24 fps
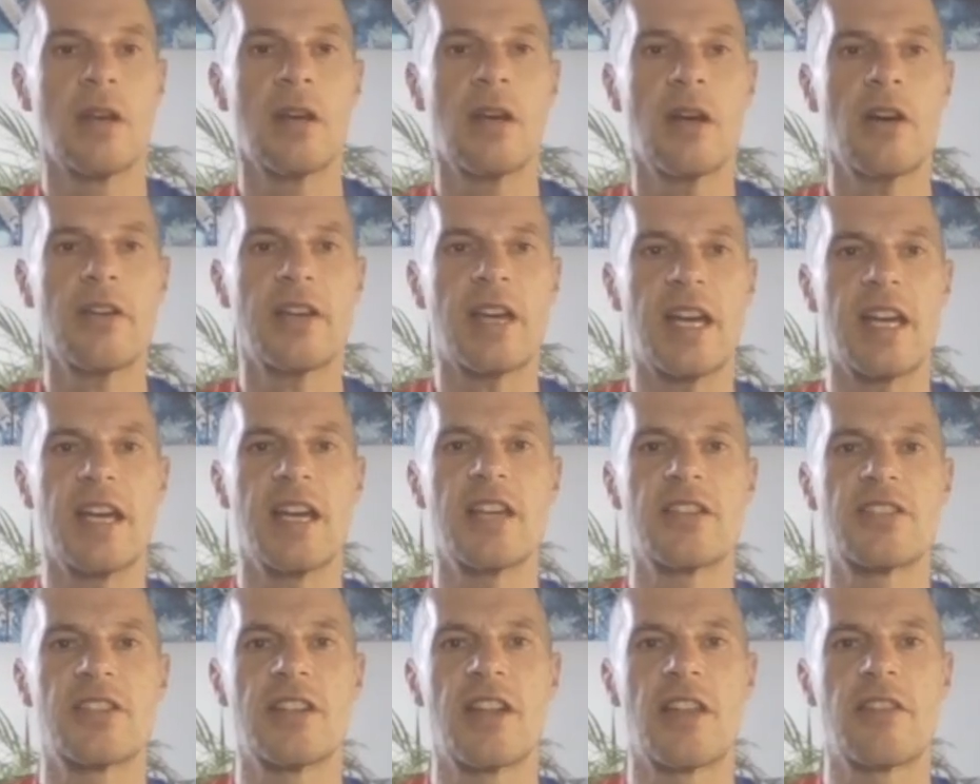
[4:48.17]
Okay,
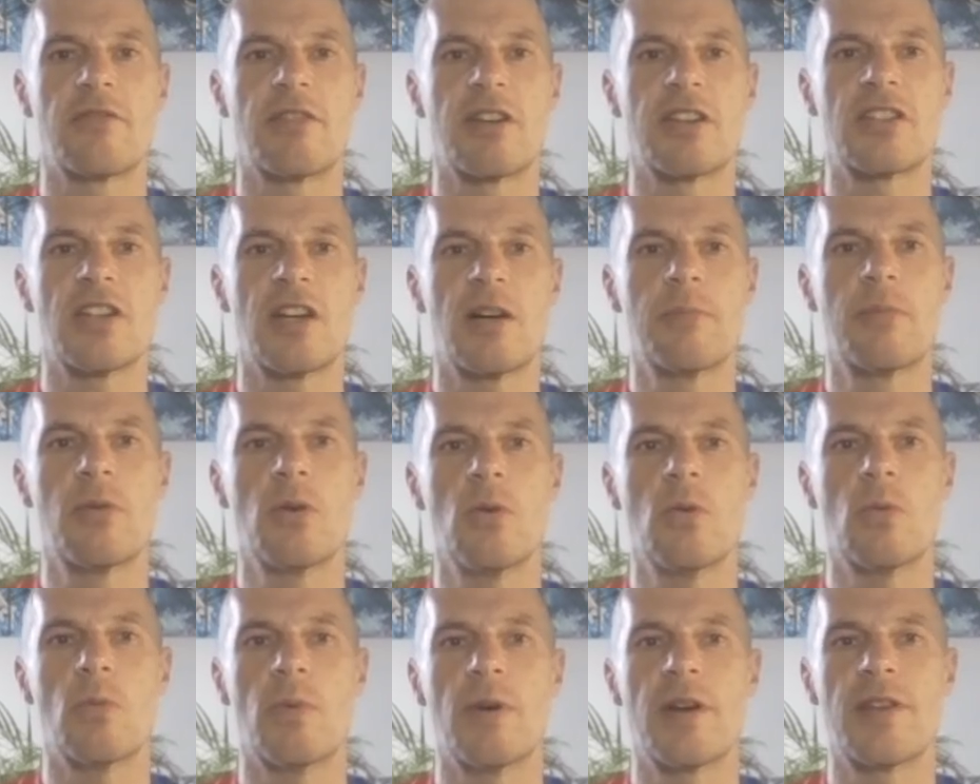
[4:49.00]
here's another example
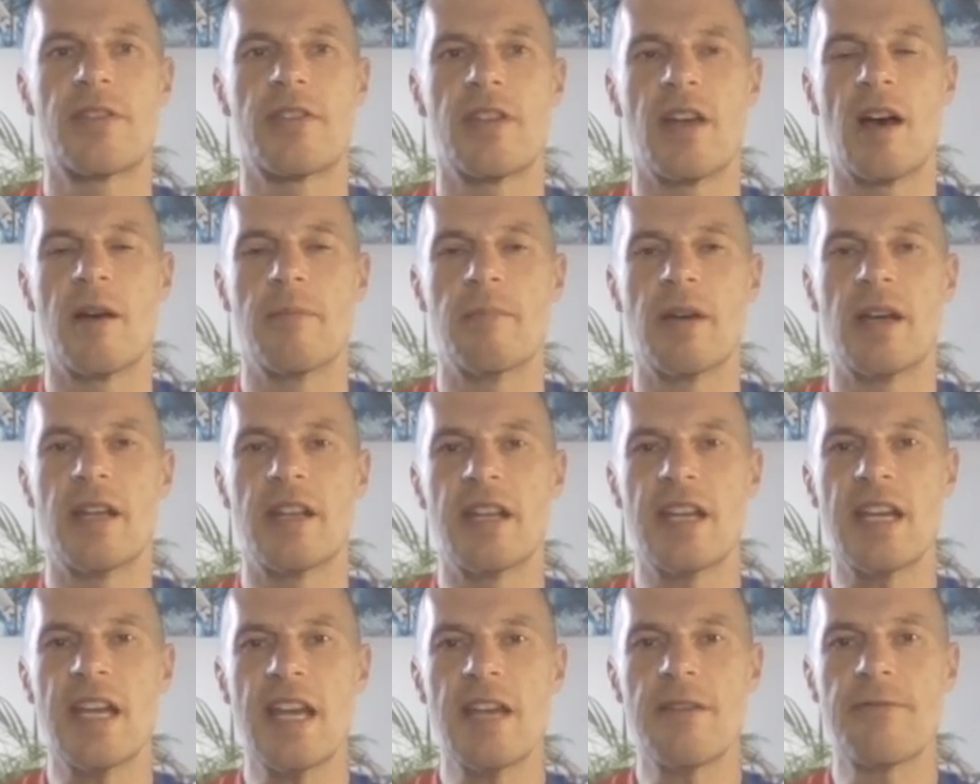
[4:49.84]
with an
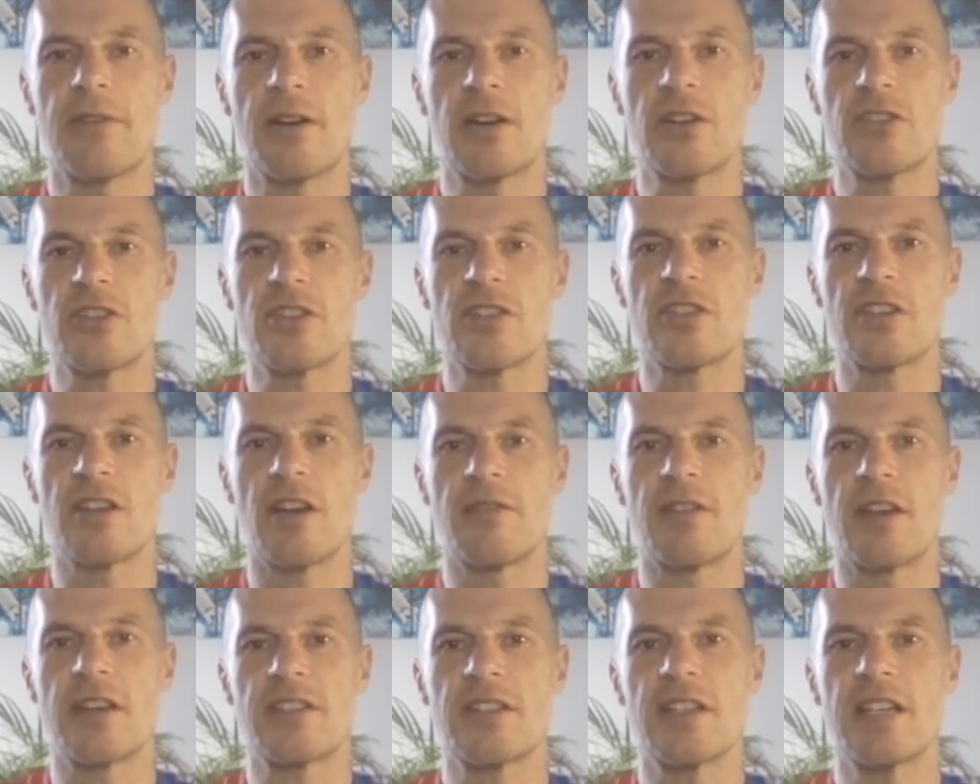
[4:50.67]
e function, so
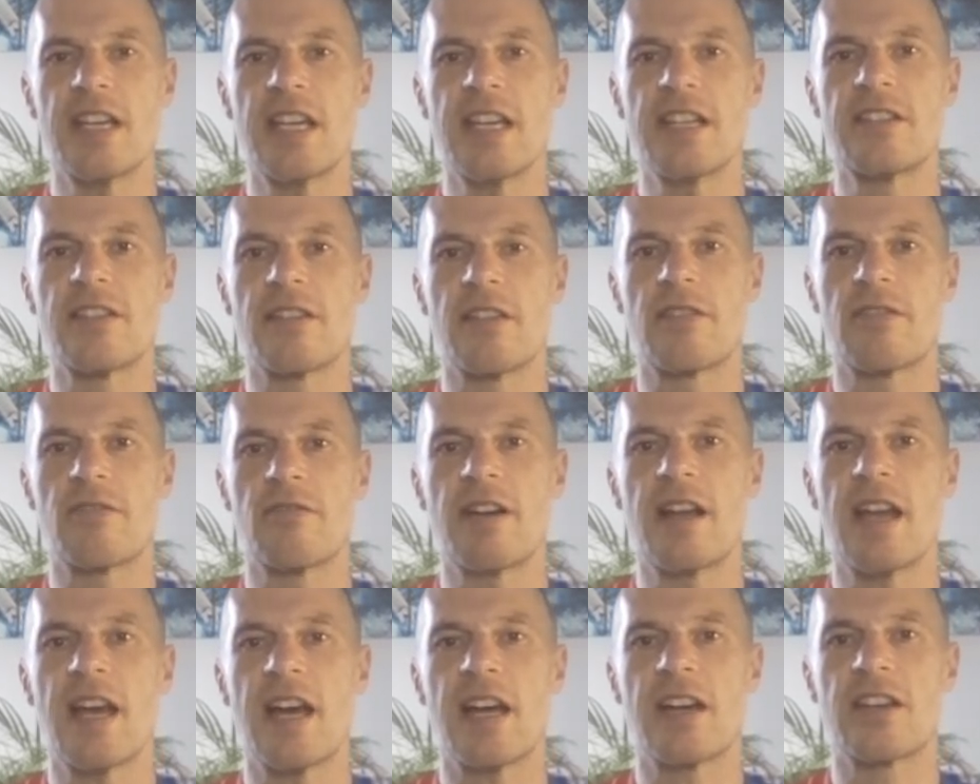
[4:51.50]
that's e to the
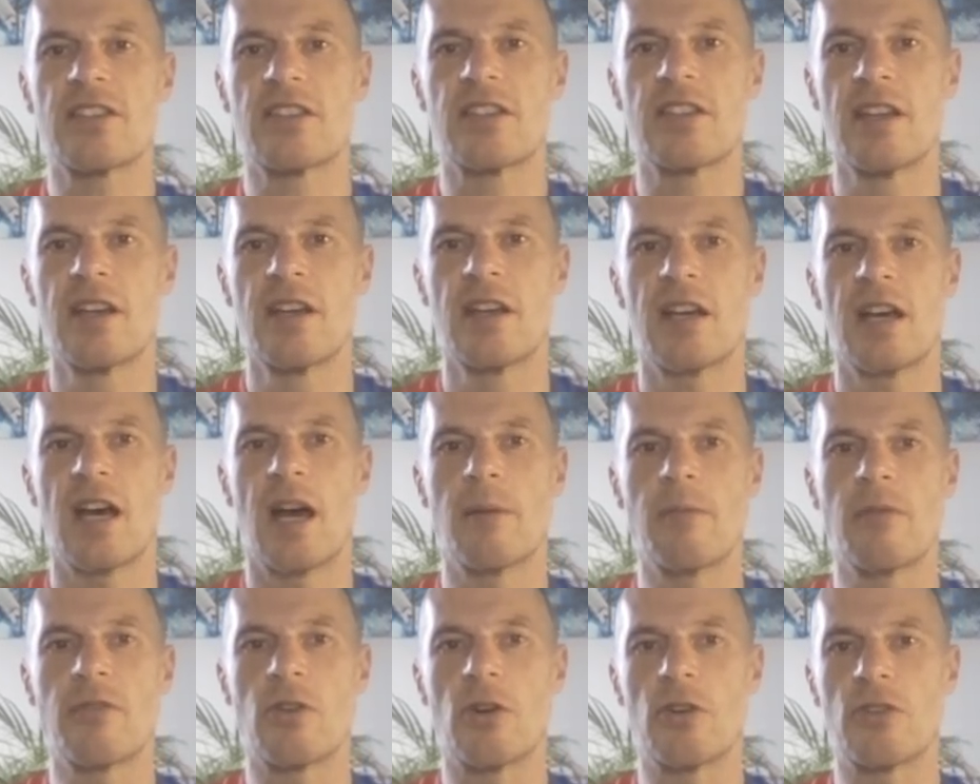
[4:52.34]
3x, and
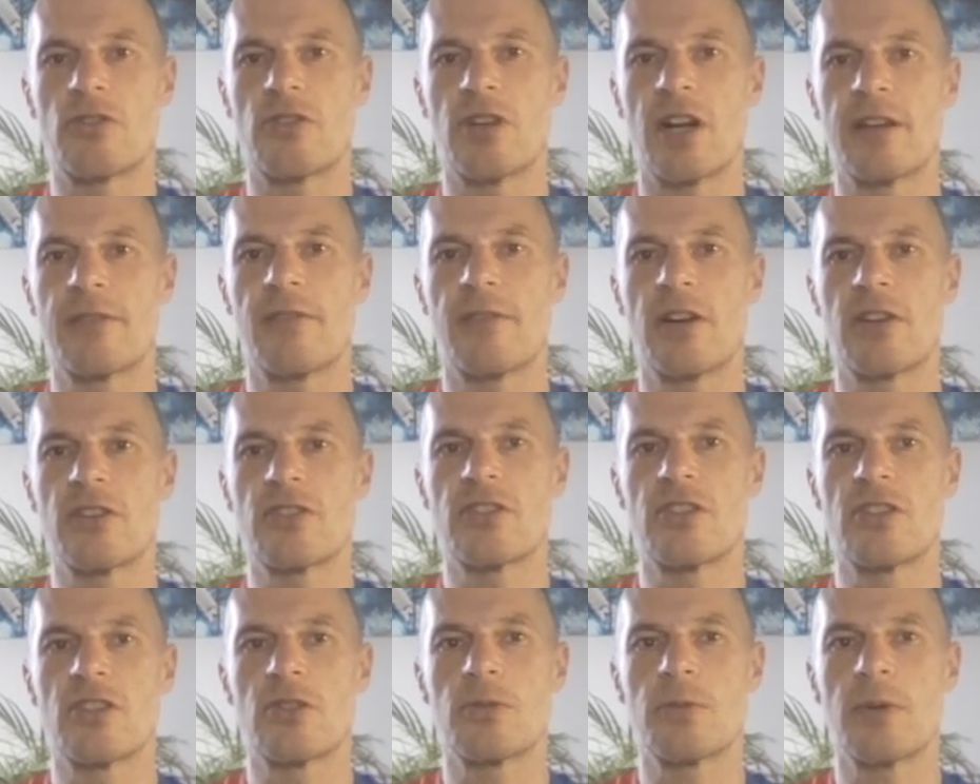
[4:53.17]
we've got a trig
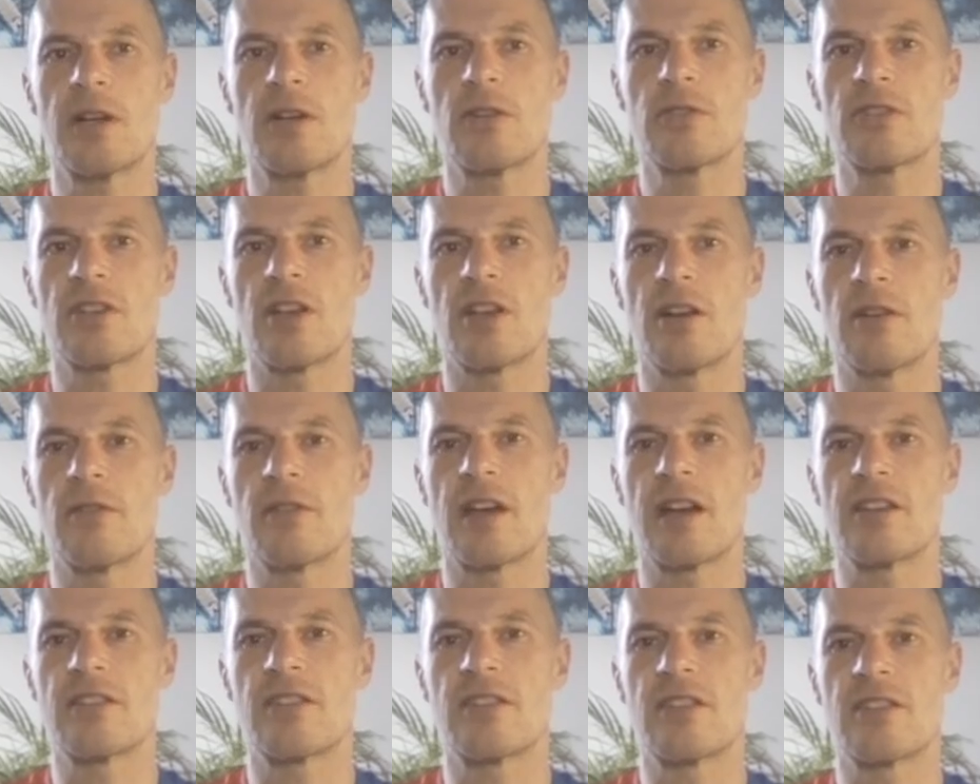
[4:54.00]
function as well, so that
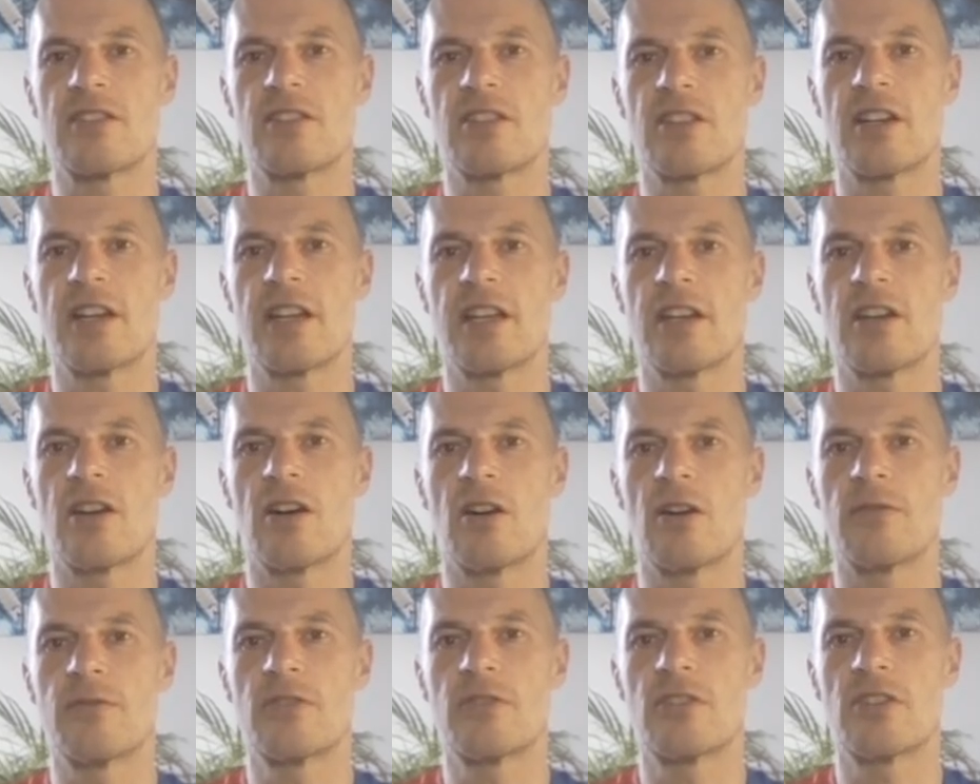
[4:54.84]
is the sine
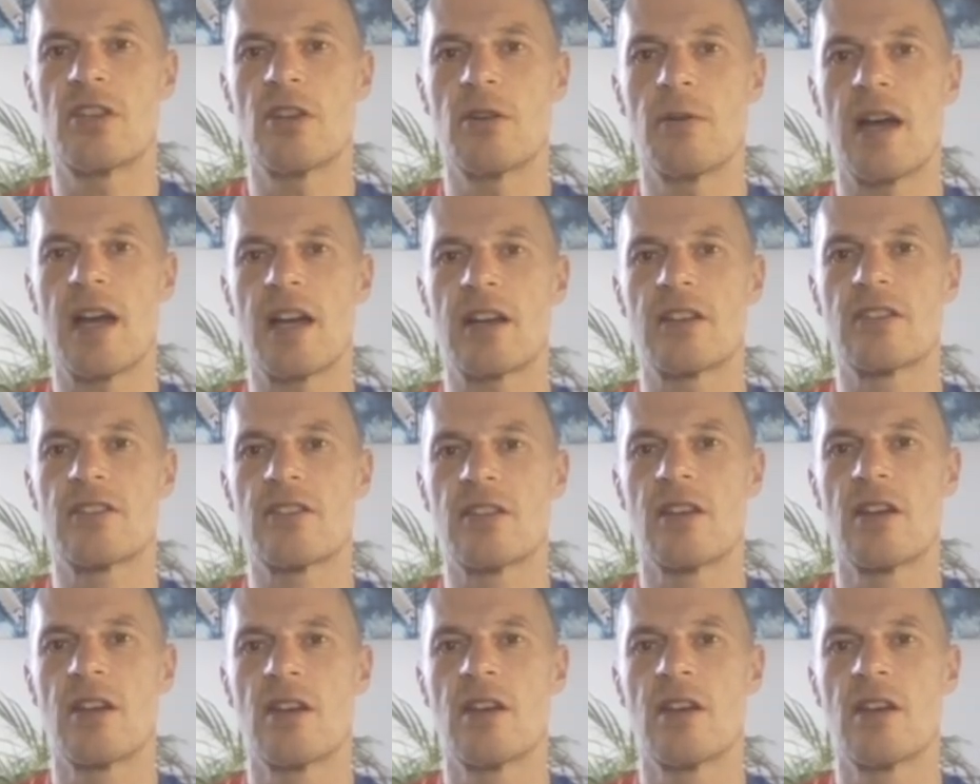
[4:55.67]
of 2x